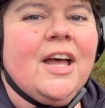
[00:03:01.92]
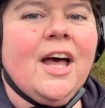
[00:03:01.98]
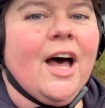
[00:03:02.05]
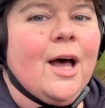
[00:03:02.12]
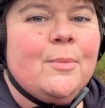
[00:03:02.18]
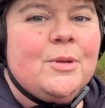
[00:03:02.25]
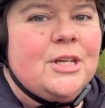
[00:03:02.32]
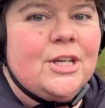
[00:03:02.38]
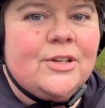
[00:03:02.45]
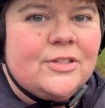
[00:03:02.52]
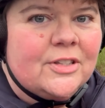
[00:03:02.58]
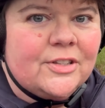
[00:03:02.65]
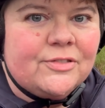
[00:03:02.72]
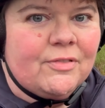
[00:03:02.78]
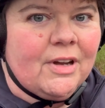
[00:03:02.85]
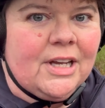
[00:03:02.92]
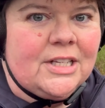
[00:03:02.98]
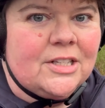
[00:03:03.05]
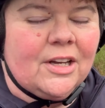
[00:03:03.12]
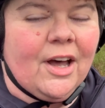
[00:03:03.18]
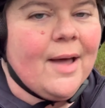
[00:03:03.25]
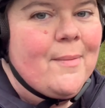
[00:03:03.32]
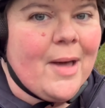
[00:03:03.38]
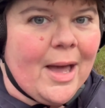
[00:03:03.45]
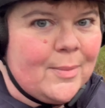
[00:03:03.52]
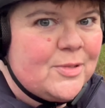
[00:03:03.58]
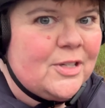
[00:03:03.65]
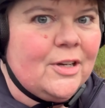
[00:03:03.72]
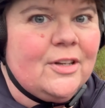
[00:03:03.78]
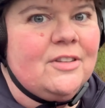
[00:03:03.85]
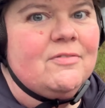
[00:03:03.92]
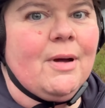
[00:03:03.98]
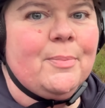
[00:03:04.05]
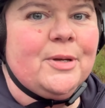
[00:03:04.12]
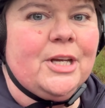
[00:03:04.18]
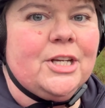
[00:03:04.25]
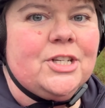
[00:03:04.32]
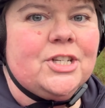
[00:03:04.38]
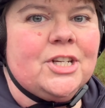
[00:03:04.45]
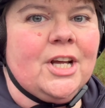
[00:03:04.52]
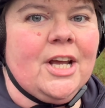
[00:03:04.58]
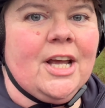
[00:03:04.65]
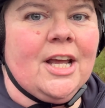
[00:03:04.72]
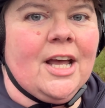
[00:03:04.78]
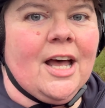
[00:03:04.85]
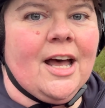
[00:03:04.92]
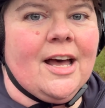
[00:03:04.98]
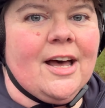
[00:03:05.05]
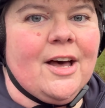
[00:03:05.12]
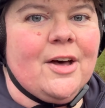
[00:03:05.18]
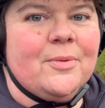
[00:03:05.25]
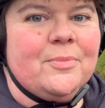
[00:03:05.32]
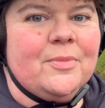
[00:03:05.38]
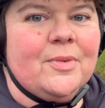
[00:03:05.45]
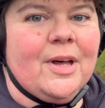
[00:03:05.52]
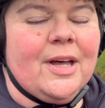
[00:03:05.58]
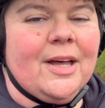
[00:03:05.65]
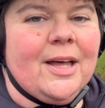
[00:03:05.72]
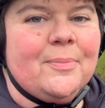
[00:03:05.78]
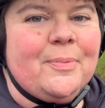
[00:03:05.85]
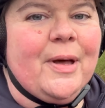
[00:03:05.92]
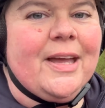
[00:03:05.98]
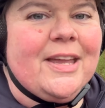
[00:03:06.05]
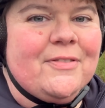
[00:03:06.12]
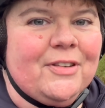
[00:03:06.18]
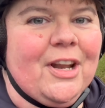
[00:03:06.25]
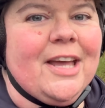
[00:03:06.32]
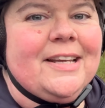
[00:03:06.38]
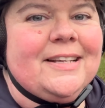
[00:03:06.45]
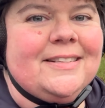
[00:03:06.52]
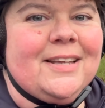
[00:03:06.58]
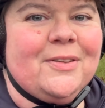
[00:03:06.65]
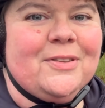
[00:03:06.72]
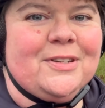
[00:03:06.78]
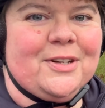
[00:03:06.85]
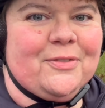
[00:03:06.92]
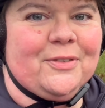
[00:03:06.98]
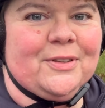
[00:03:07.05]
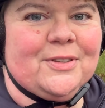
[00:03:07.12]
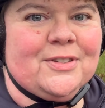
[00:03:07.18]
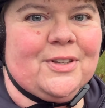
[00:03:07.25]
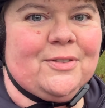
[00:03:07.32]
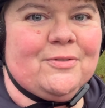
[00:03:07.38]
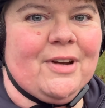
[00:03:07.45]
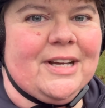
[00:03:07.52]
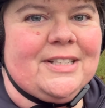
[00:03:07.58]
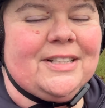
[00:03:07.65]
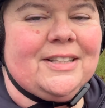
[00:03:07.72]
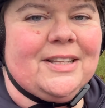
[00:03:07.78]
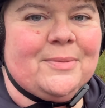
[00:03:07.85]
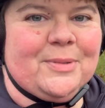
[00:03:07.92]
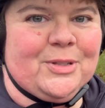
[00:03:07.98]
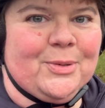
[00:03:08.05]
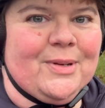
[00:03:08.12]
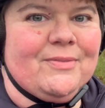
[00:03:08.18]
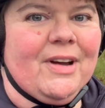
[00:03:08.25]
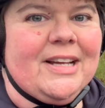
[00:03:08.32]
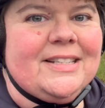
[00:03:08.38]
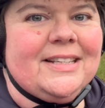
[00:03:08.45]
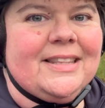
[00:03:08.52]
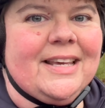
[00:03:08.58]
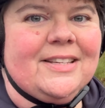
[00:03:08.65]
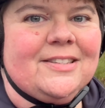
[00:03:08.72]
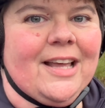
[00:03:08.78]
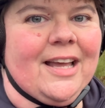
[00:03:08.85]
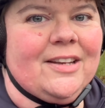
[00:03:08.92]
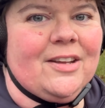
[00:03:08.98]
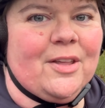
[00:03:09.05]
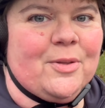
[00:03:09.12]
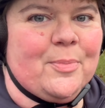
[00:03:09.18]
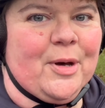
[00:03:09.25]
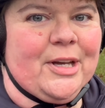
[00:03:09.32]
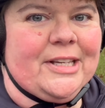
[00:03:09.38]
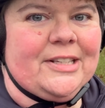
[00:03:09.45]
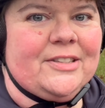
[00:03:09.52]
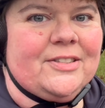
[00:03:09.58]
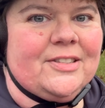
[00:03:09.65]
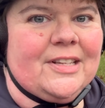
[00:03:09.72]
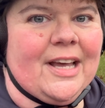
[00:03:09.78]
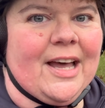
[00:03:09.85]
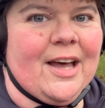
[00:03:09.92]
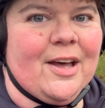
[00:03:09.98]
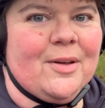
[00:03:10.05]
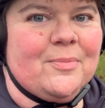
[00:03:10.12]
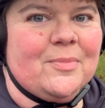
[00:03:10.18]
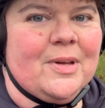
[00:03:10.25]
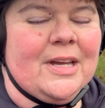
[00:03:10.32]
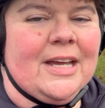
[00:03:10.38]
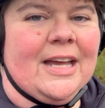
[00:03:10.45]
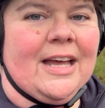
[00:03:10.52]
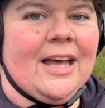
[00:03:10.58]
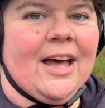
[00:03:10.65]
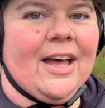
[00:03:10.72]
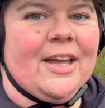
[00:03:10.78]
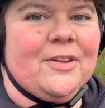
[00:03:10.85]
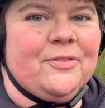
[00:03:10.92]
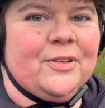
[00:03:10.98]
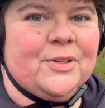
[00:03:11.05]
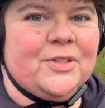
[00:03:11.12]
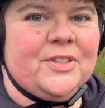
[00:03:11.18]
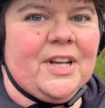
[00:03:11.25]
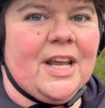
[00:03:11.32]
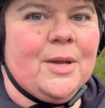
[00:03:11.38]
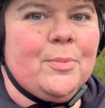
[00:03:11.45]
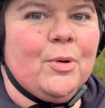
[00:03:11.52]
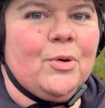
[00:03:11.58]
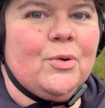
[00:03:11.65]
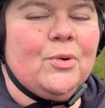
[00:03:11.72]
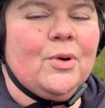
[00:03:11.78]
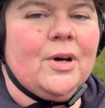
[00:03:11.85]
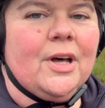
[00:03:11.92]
I'm a useless rider. I'm absolutely rubbish. But even I can tell the difference on between riding this and other bikes. It feels stable,